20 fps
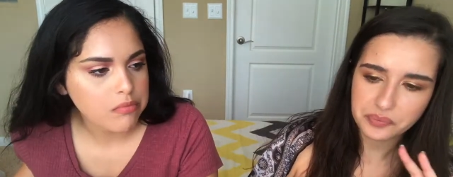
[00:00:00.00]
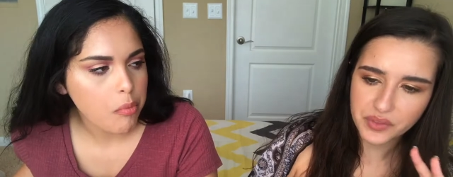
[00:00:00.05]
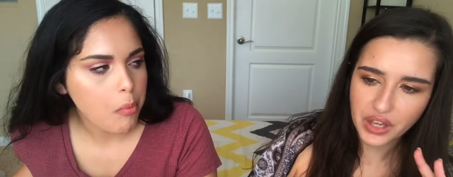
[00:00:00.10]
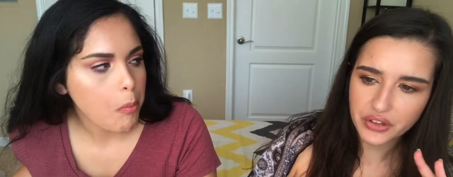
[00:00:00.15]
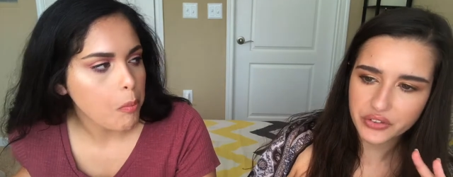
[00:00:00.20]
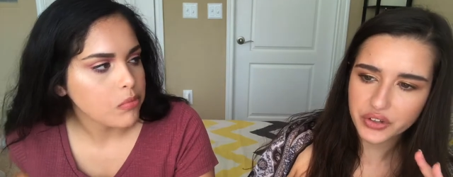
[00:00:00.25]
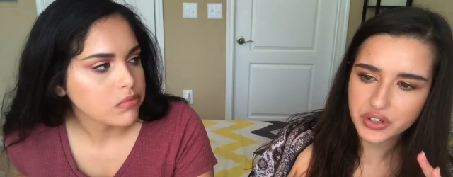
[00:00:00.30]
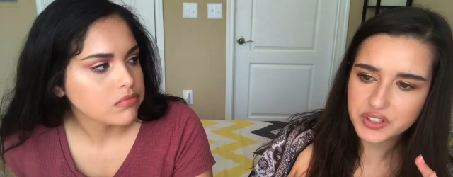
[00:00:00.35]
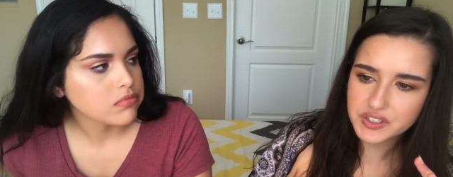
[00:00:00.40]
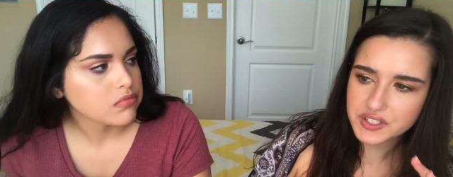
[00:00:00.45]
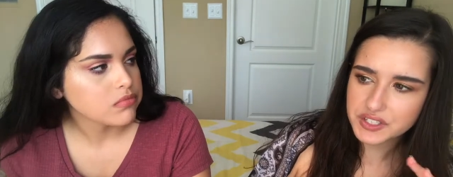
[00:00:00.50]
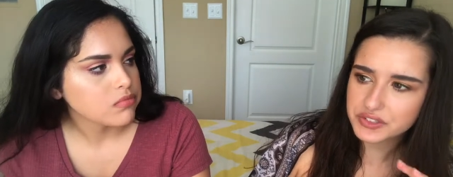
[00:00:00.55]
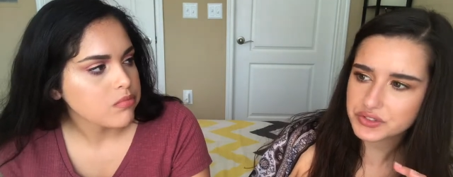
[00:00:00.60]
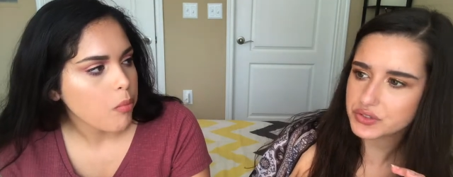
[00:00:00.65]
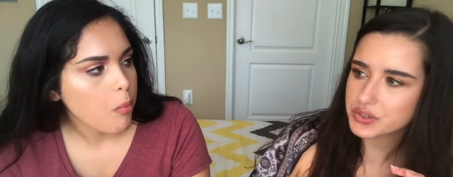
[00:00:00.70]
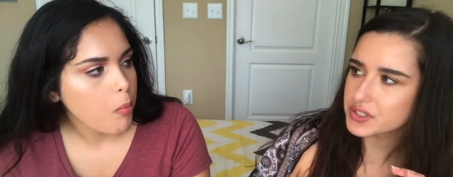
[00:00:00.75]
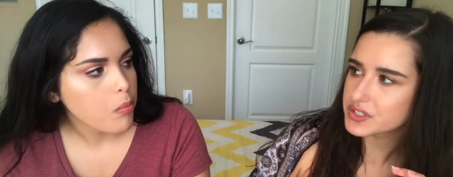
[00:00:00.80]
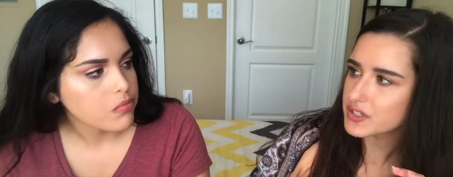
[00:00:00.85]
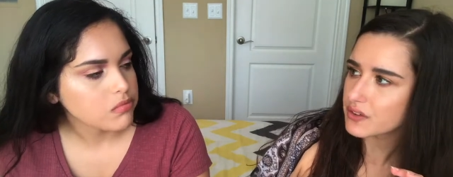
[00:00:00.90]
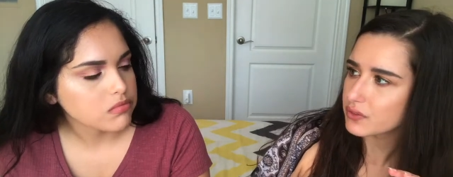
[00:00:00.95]
Speaker 1: either a
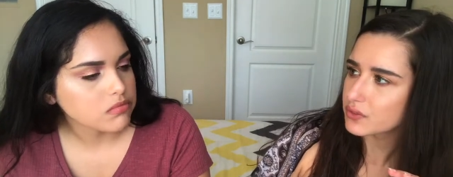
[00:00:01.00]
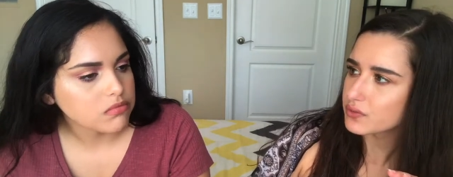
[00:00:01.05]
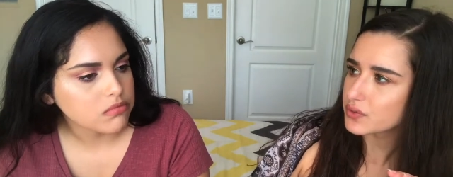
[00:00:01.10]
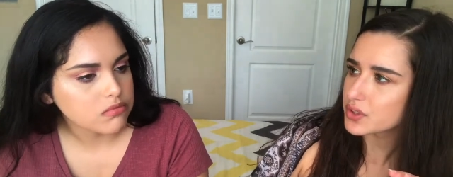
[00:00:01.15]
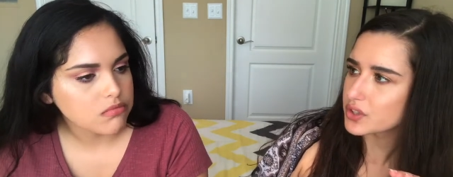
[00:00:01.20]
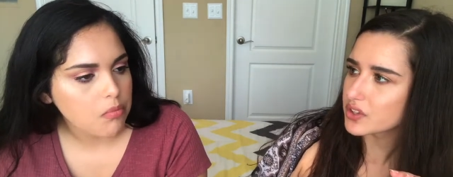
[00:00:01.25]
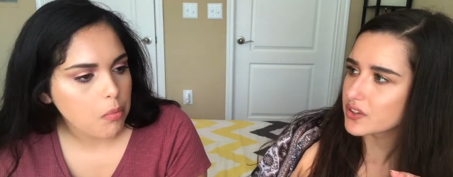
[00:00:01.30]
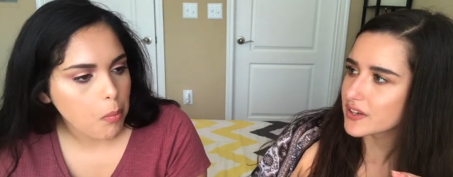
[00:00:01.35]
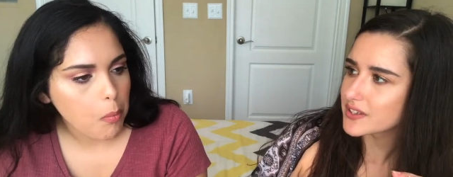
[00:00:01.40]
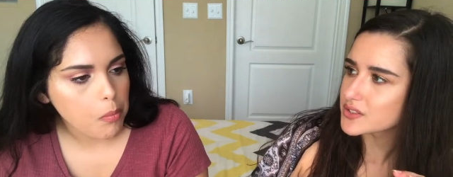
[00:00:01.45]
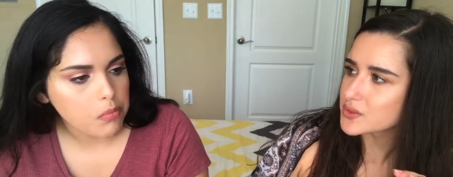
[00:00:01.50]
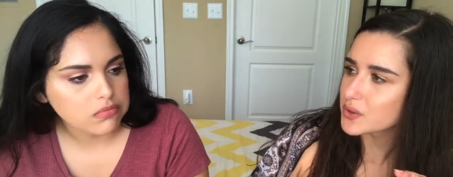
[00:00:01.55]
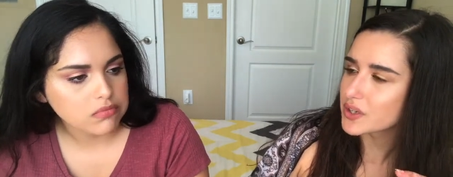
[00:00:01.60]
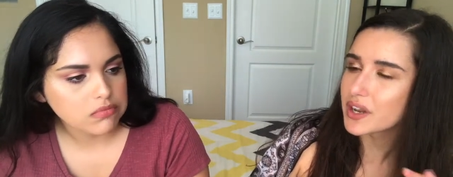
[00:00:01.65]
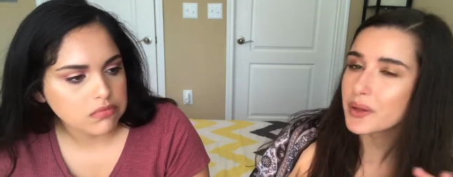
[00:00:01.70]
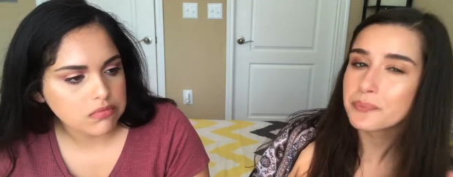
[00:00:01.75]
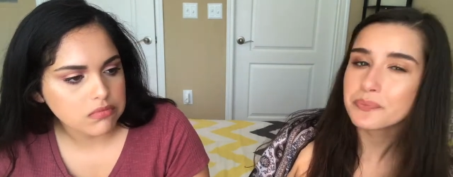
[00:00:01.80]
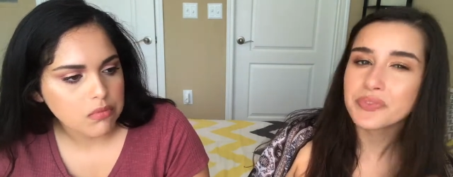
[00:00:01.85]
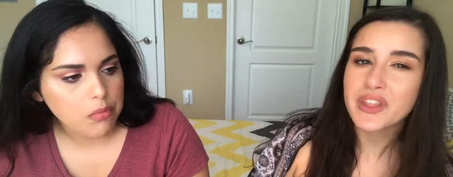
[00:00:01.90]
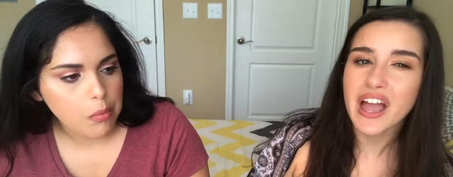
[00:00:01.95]
six or a seven for the last one.
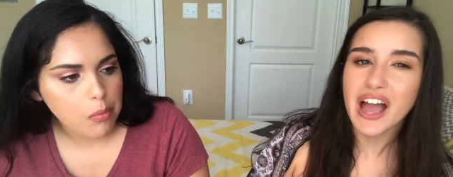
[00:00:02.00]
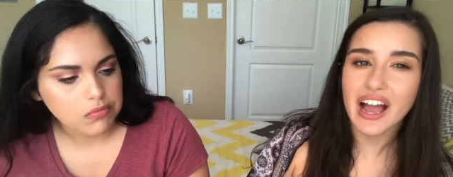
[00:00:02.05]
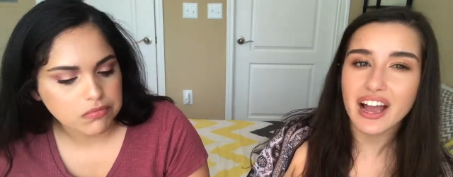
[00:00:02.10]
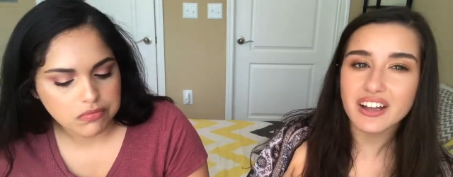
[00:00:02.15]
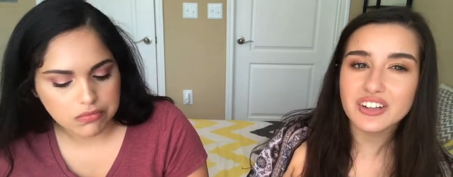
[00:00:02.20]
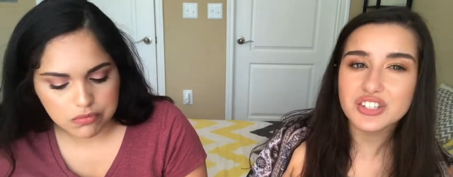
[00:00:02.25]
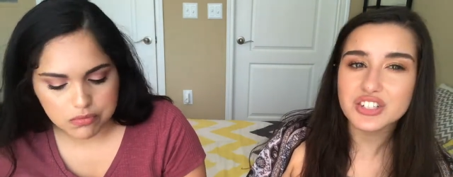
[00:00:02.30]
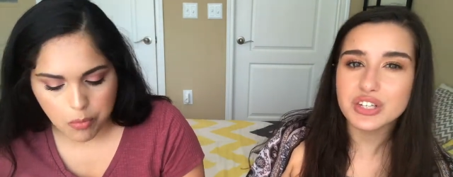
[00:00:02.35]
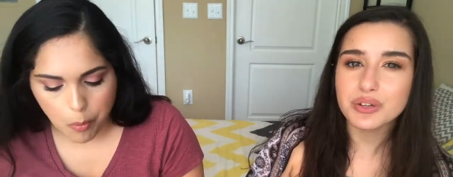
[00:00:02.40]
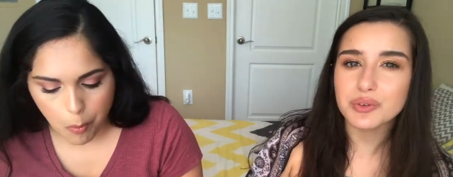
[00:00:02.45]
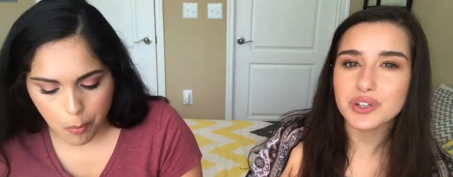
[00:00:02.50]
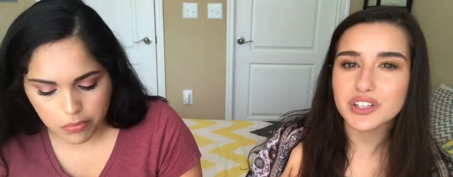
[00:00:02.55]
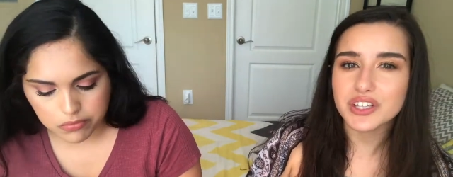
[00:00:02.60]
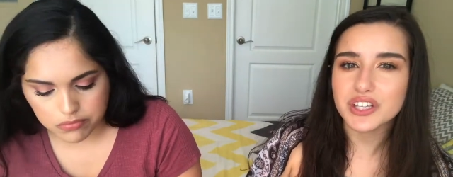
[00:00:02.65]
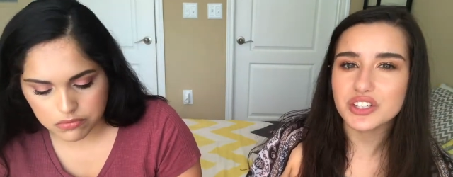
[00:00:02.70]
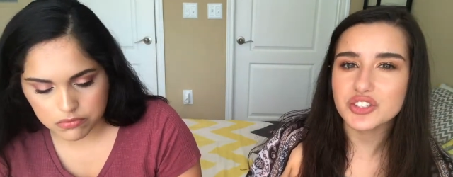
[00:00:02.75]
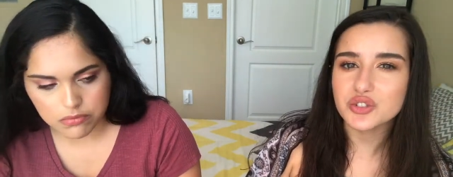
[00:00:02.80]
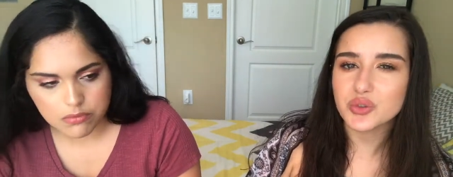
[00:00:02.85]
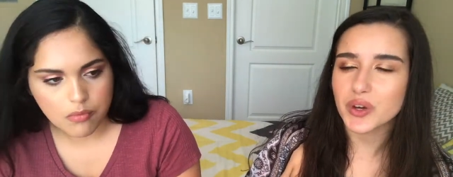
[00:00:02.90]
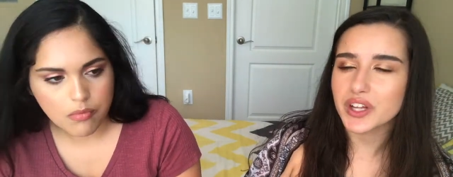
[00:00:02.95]
I actually
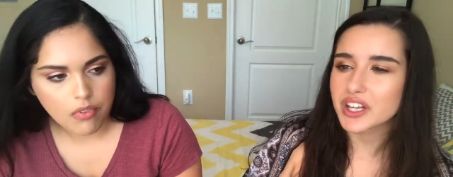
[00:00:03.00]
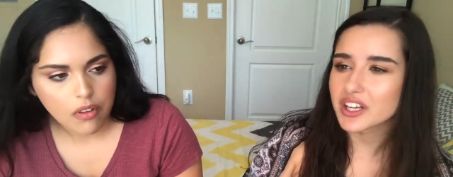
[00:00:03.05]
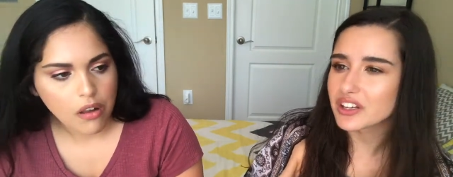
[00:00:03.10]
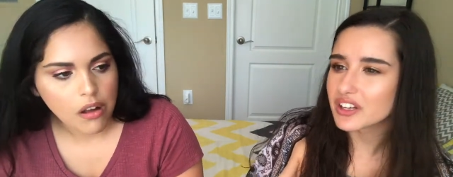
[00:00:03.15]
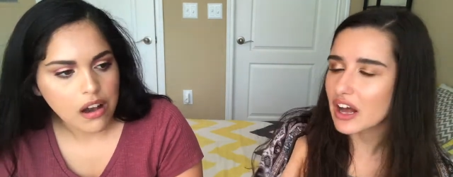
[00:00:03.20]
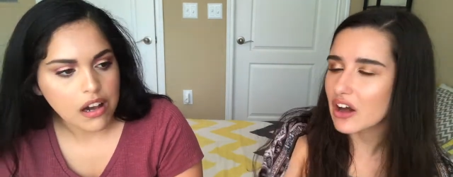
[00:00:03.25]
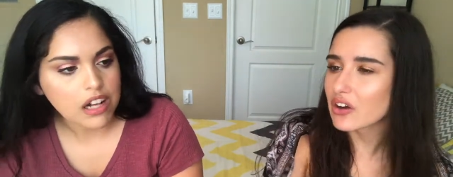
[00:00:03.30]
really enjoyed it.